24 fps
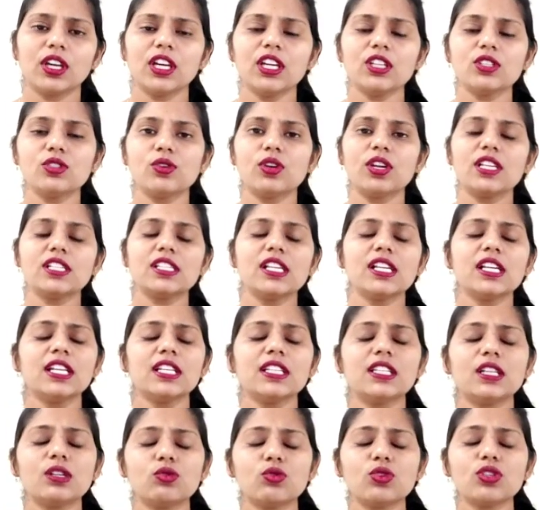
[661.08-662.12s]
Okay, so
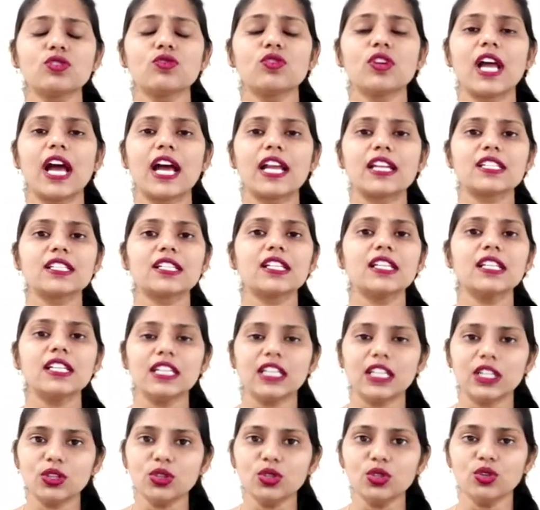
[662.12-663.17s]
recently there was one article
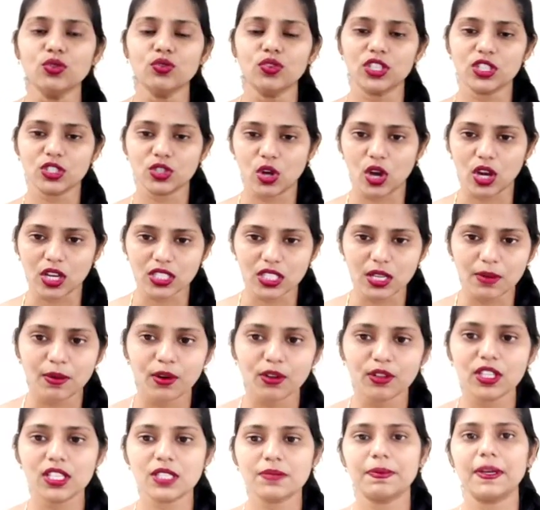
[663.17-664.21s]
in Hindu which talks
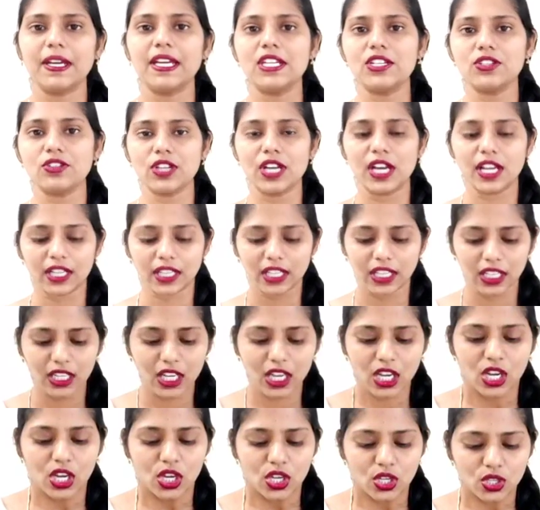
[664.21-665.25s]
about this
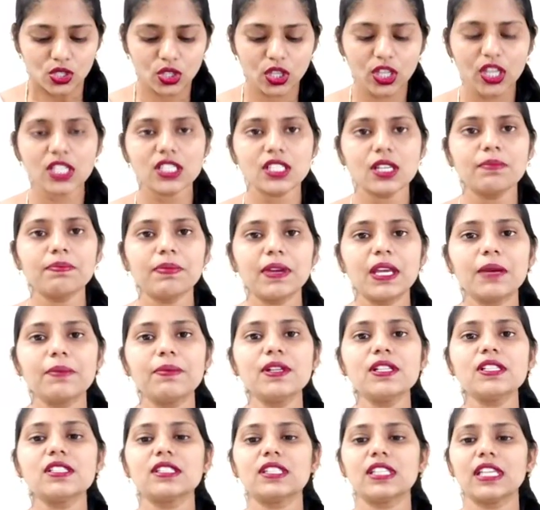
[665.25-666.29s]
patriarchy. So here some
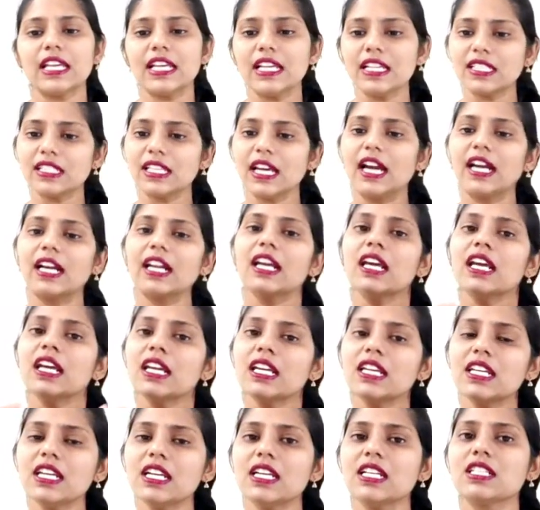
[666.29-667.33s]
people says that
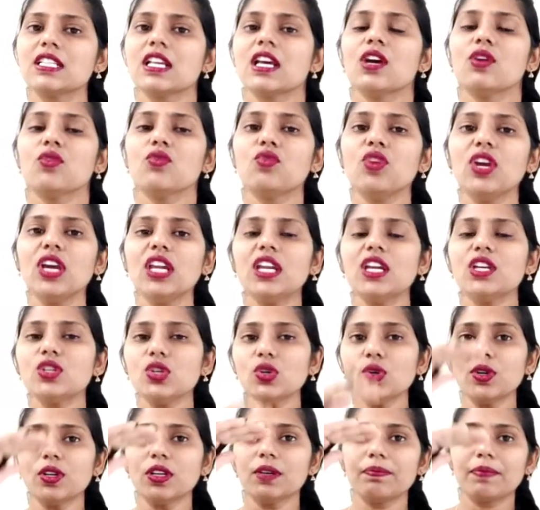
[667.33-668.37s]
yes, we need
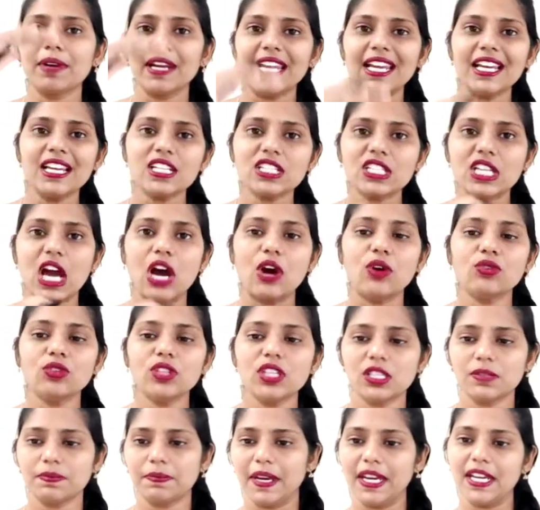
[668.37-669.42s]
to bring
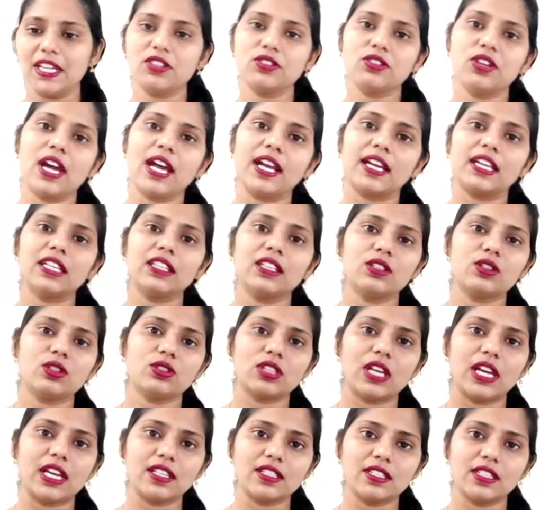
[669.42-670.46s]
down this patriarchy in the
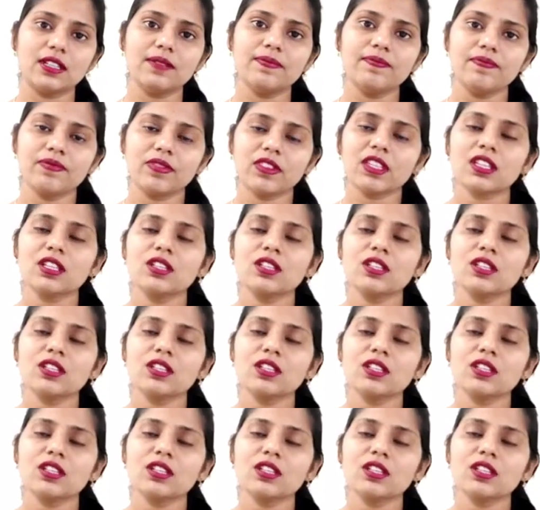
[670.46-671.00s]
society.